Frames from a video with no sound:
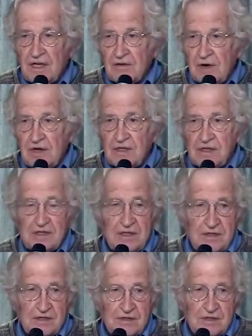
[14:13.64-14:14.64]
Well,
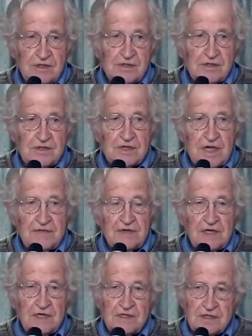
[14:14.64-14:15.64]
since the
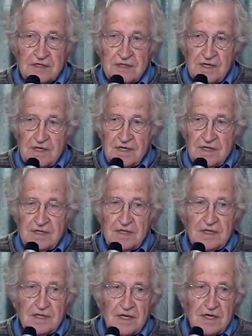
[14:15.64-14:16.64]
70s,
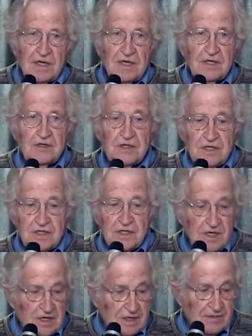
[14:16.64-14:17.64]
the cutting edge of the
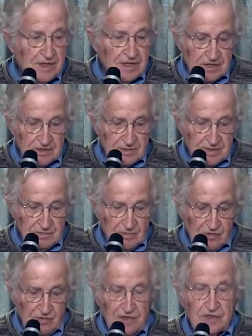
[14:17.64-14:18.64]
economy has been
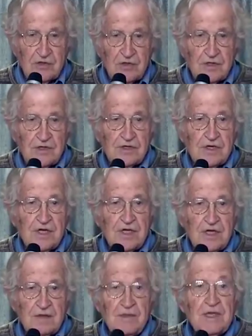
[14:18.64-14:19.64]
moving towards
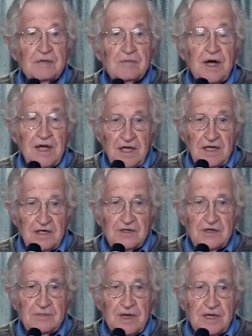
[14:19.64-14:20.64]
being
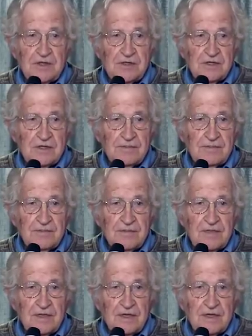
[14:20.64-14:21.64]
biology-based.
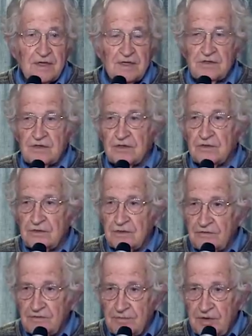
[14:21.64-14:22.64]
So
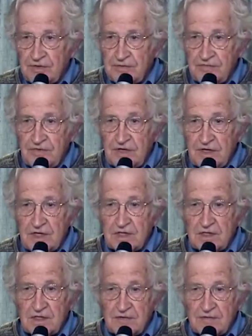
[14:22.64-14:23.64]

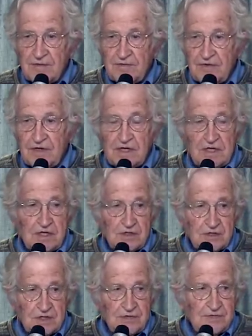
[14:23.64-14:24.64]
government funding
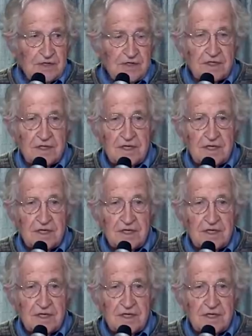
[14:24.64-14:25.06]
has shifted.